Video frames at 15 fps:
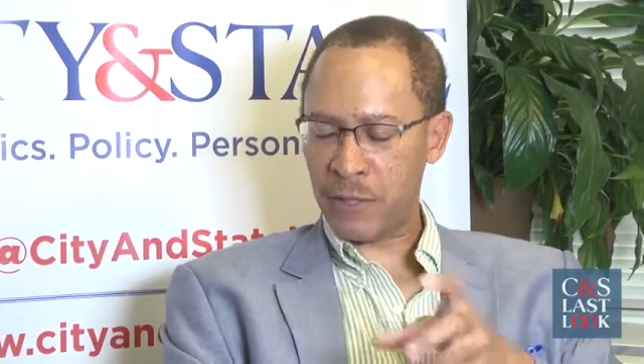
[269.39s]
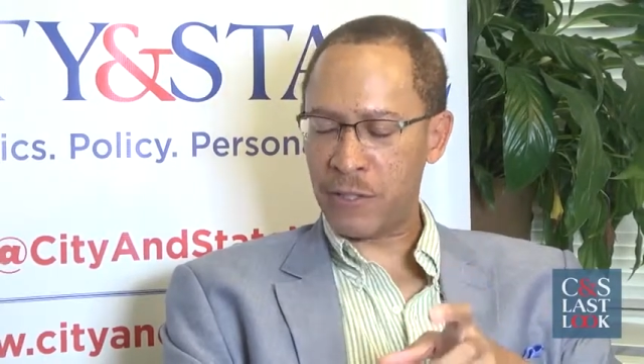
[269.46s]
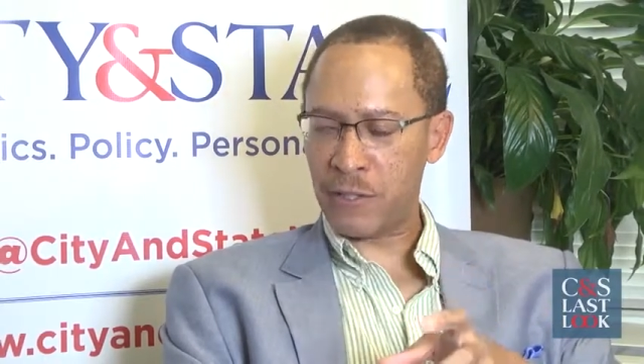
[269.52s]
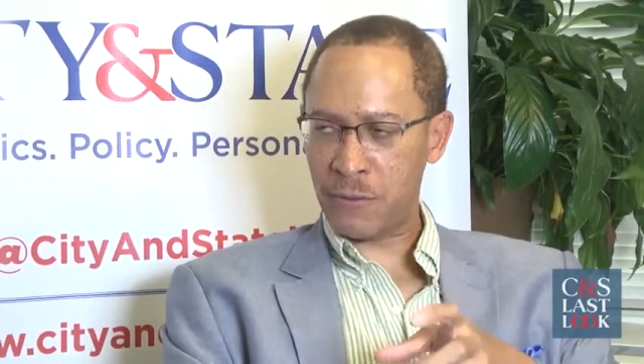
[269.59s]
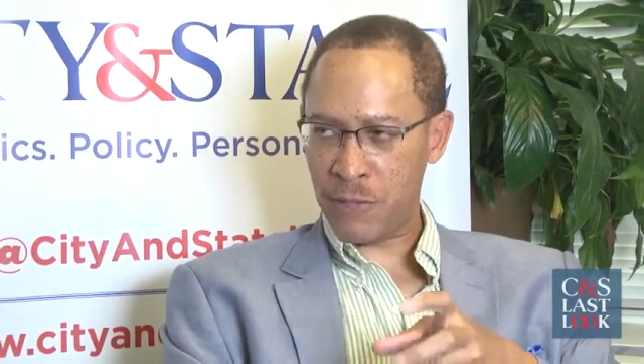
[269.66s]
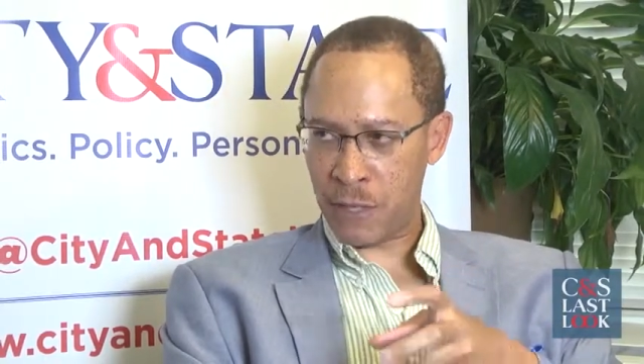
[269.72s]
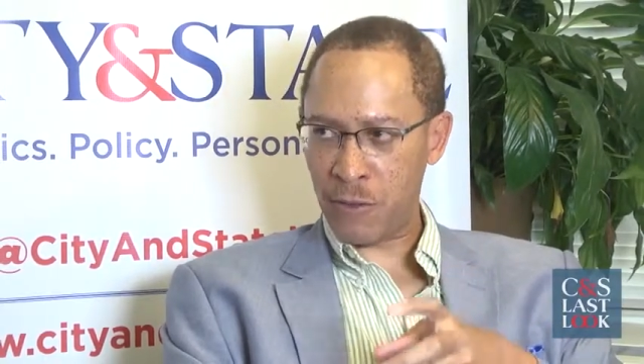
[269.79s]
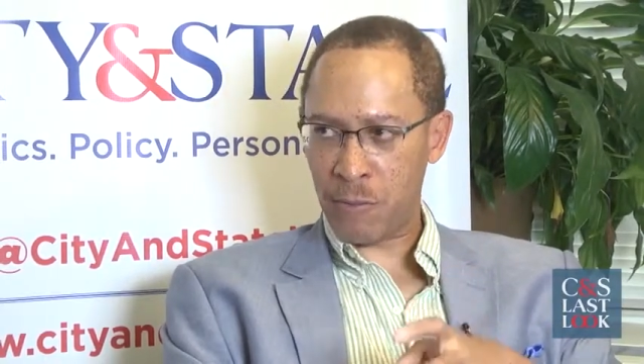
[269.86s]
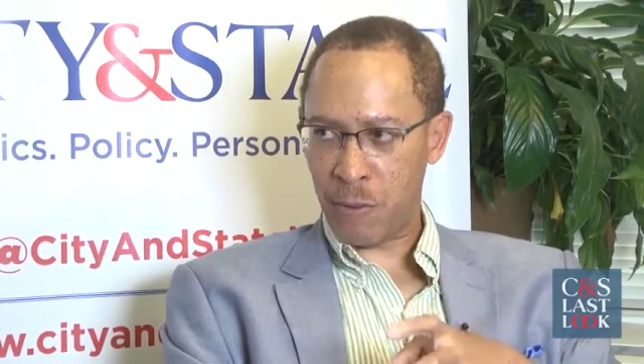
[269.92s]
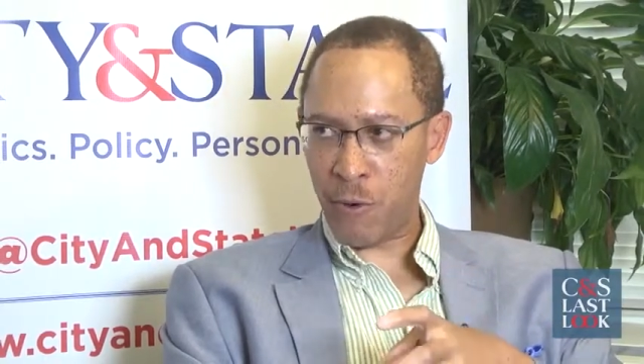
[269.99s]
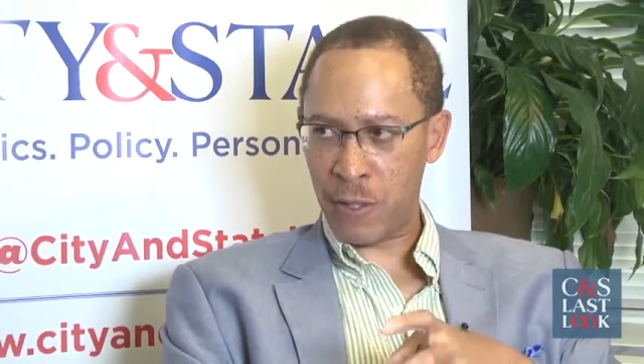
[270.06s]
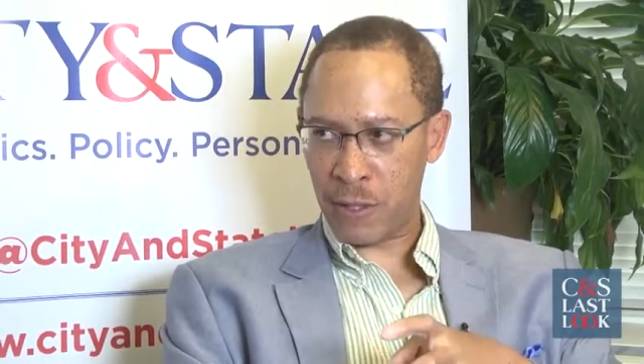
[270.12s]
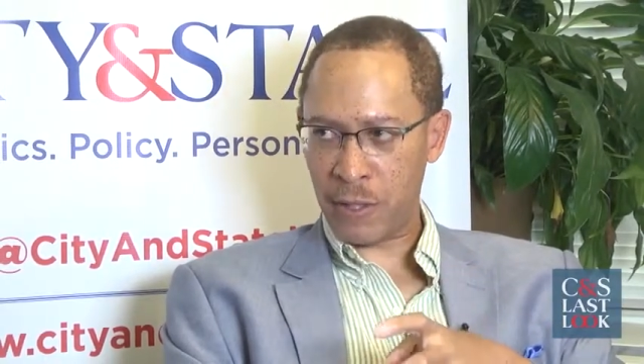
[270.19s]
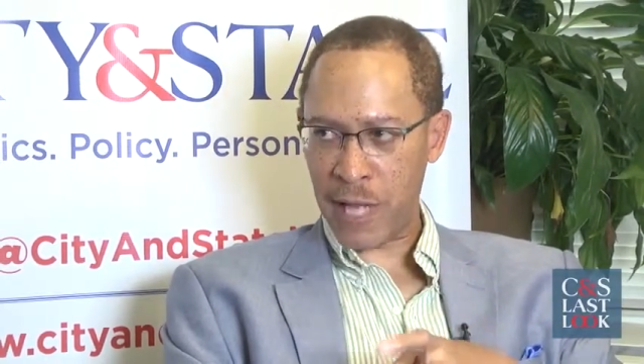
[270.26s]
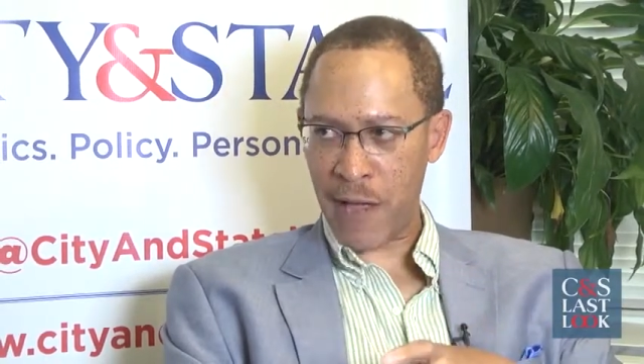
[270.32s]
issues that are
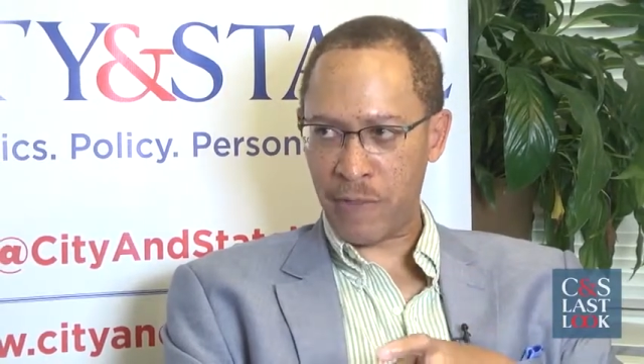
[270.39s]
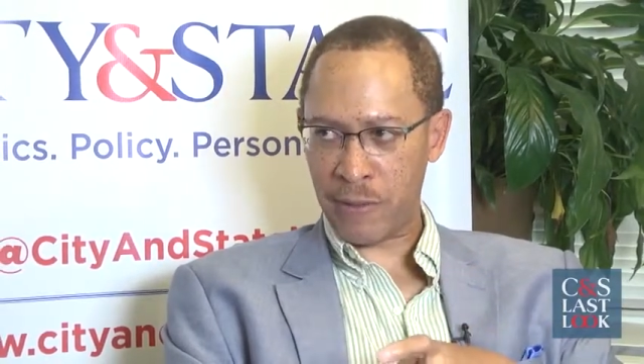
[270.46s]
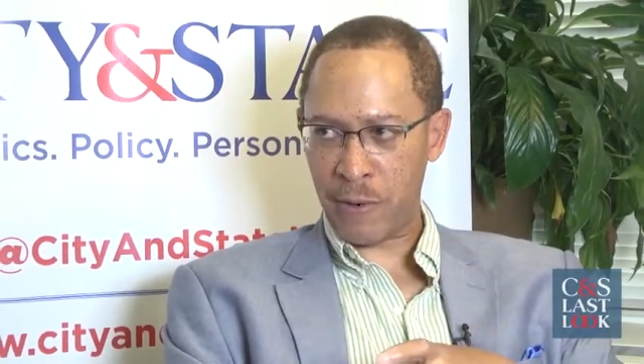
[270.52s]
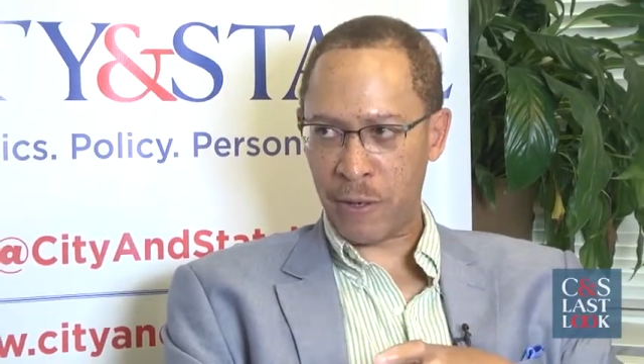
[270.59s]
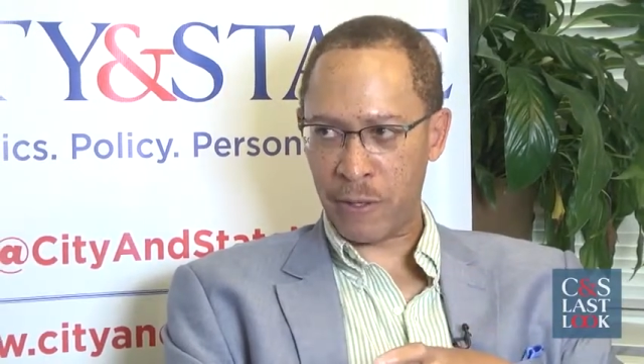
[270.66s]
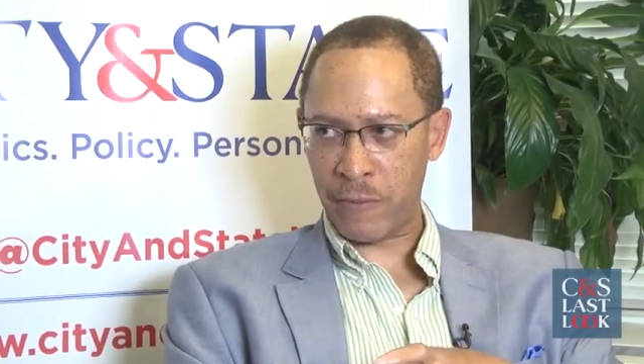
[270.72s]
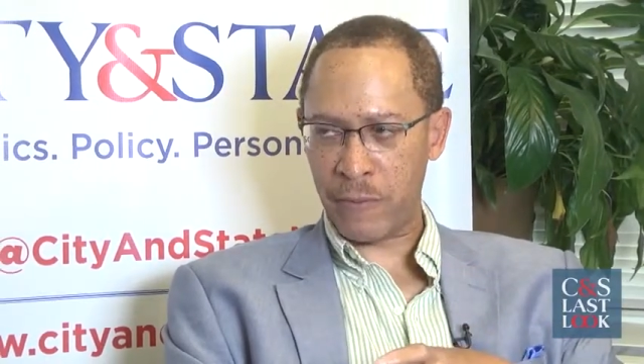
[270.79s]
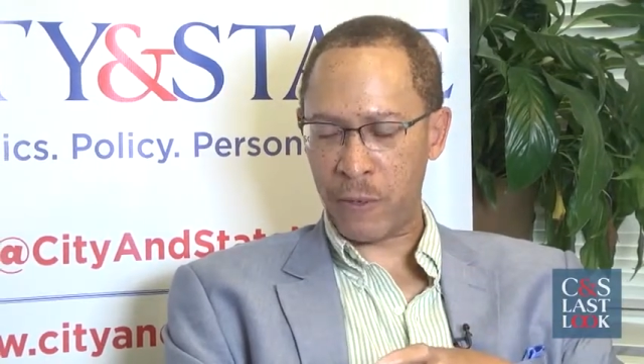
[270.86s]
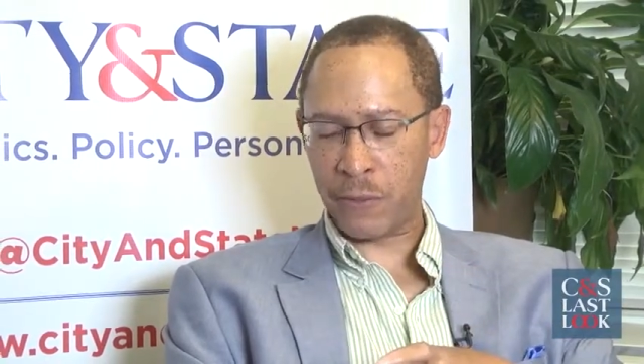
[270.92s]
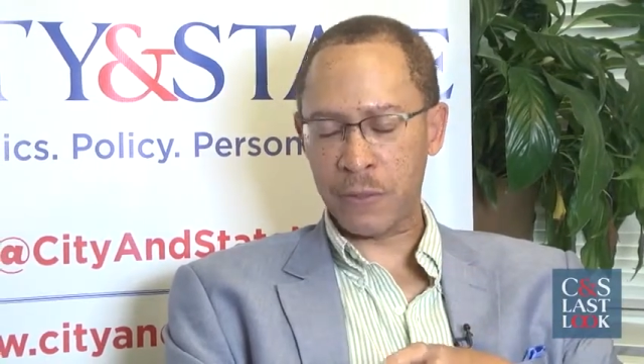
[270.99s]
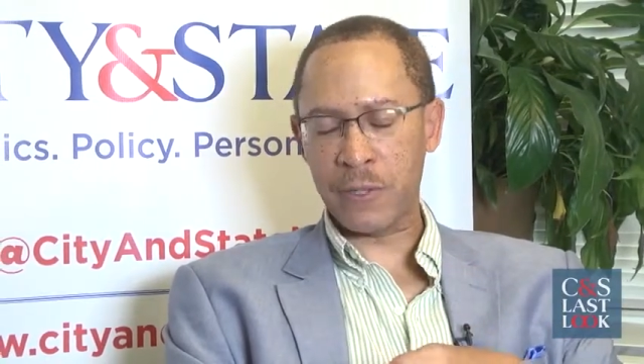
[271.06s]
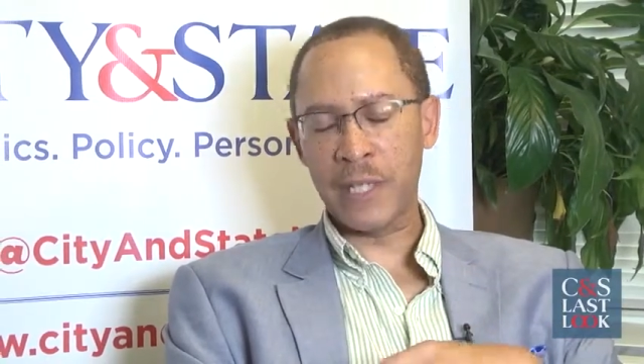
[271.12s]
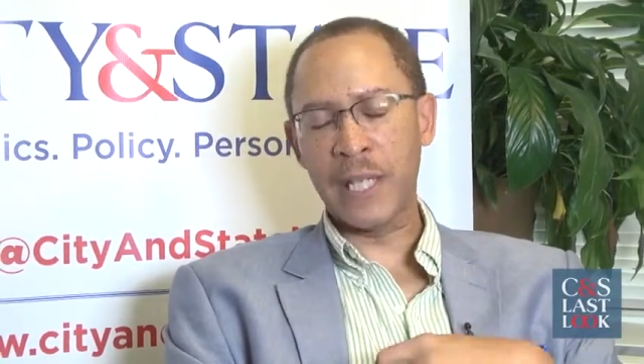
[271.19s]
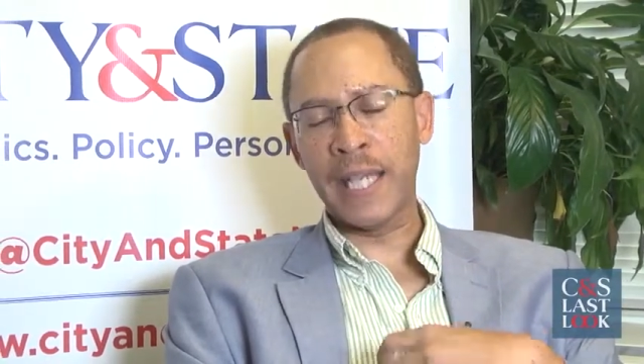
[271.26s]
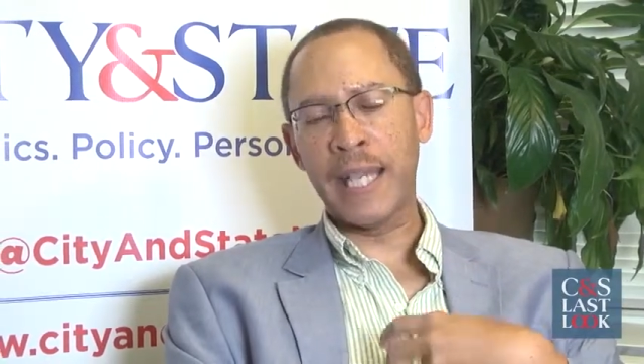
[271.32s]
important to African American voters.